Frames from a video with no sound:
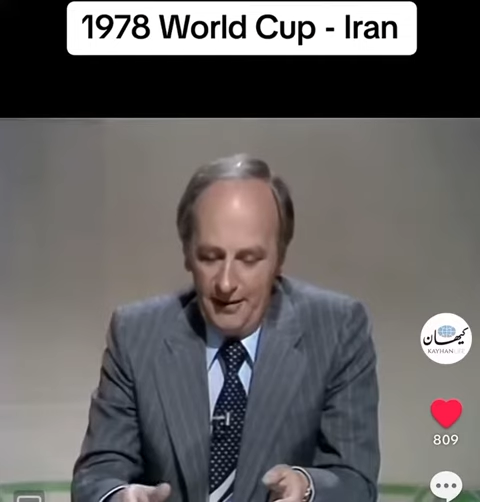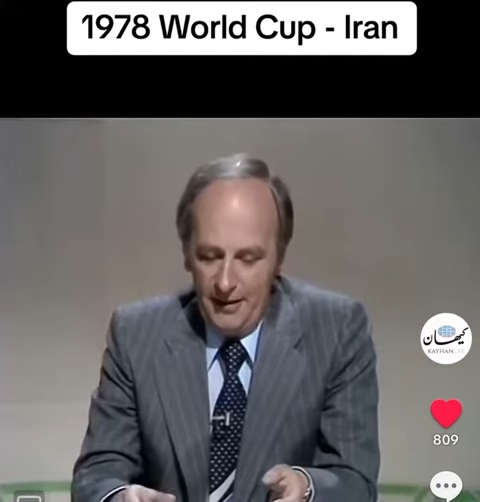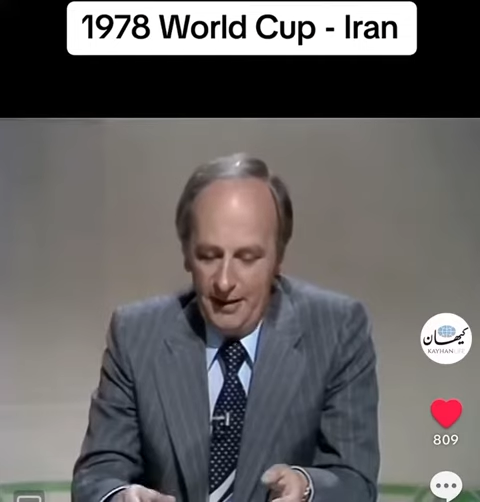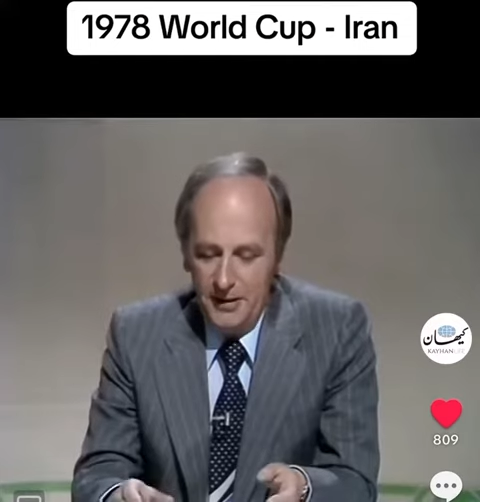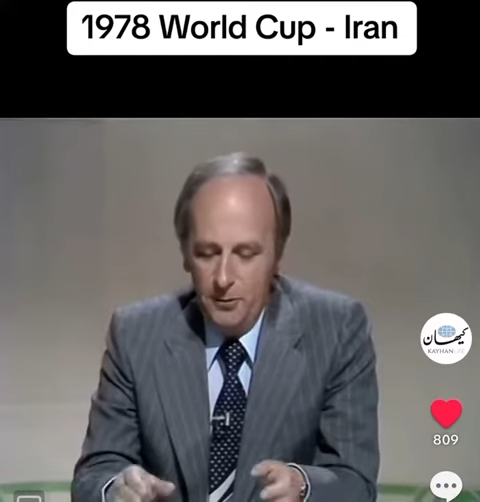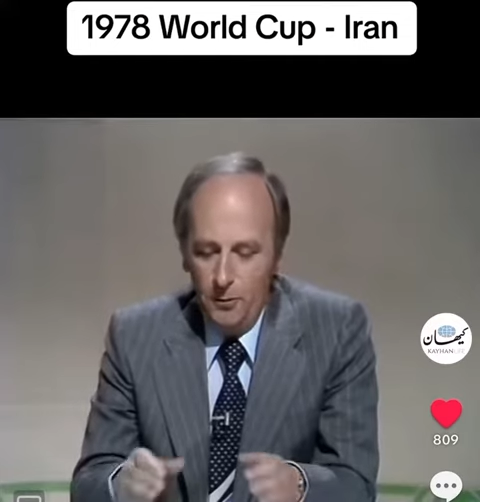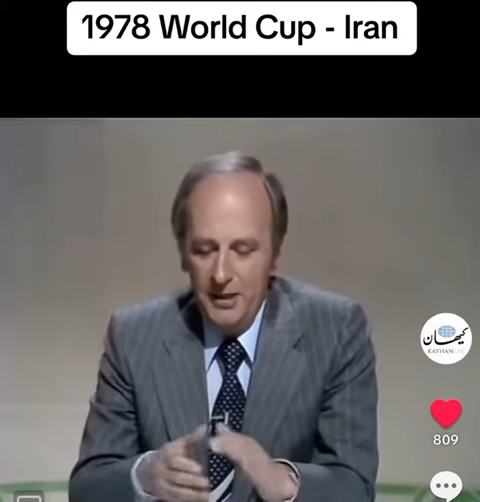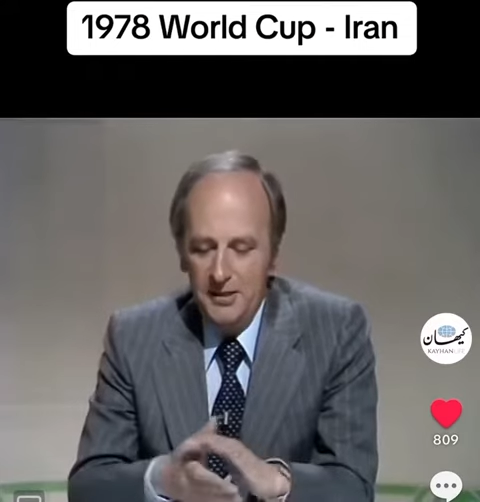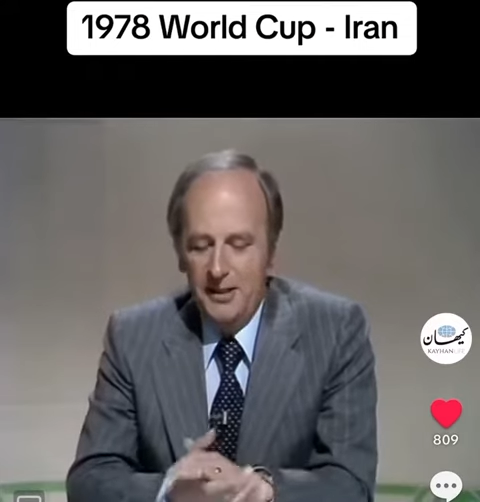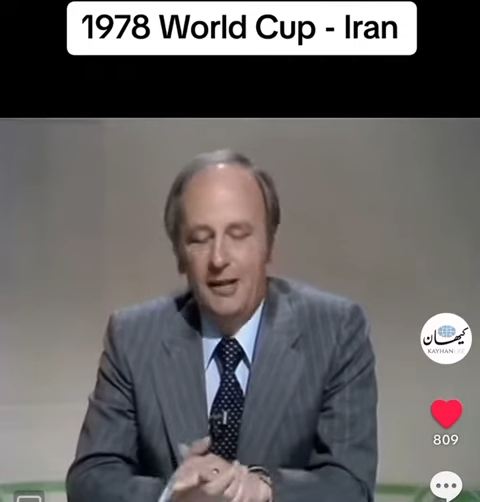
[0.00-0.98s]
and then next
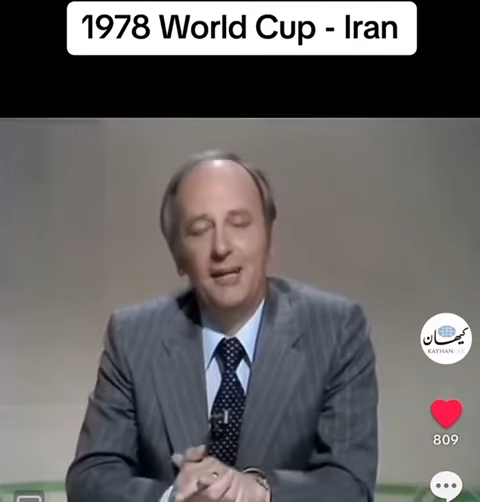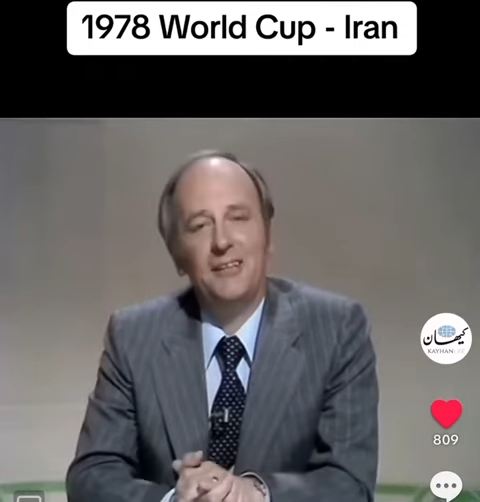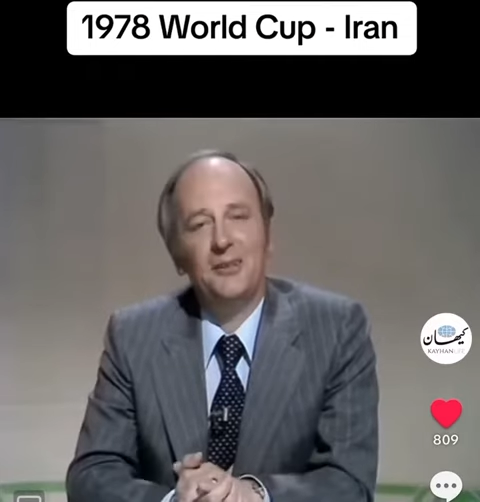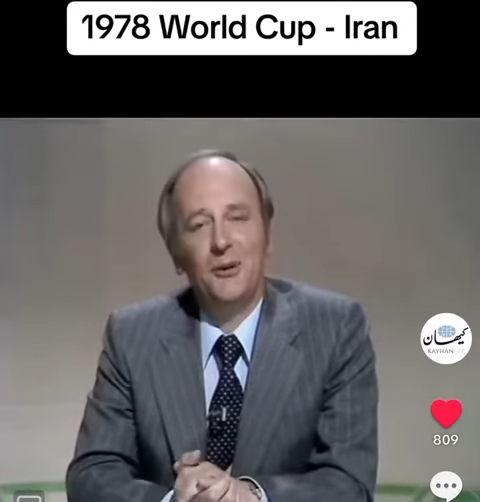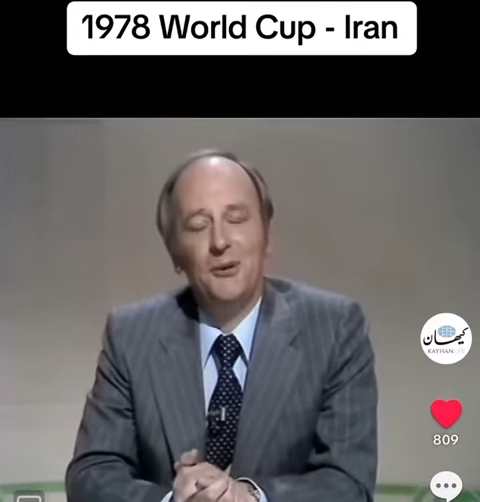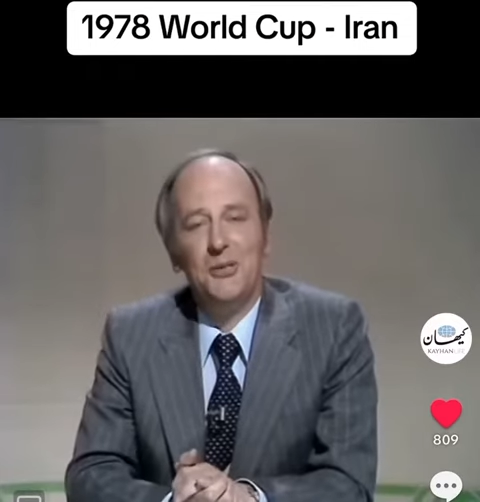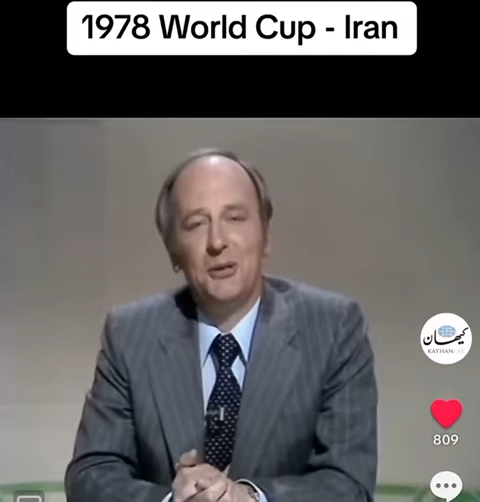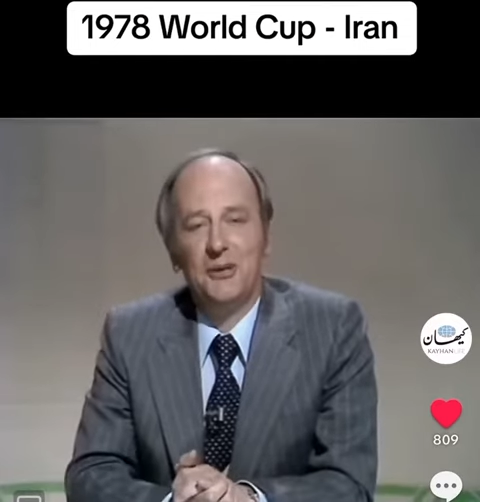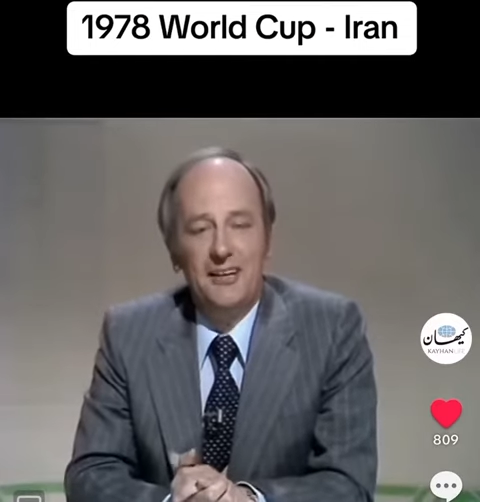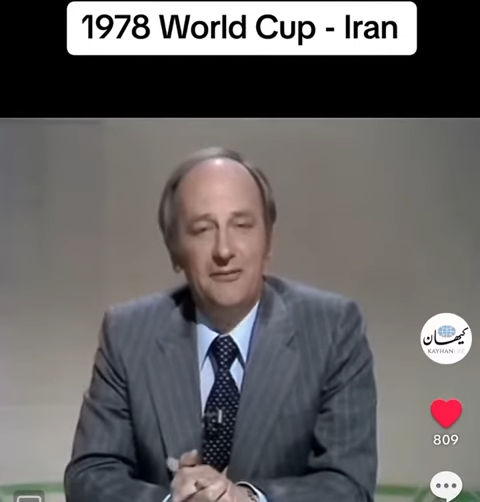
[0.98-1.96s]
Wednesday night
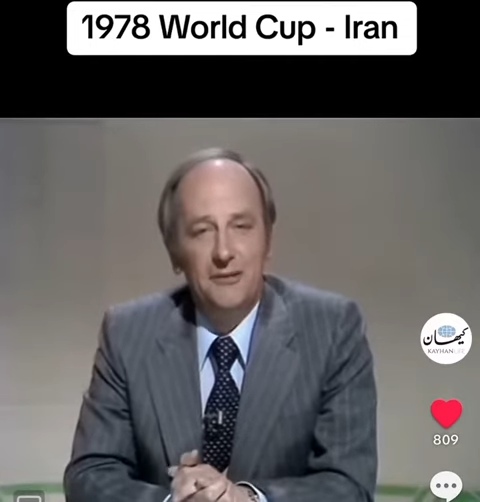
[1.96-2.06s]
also at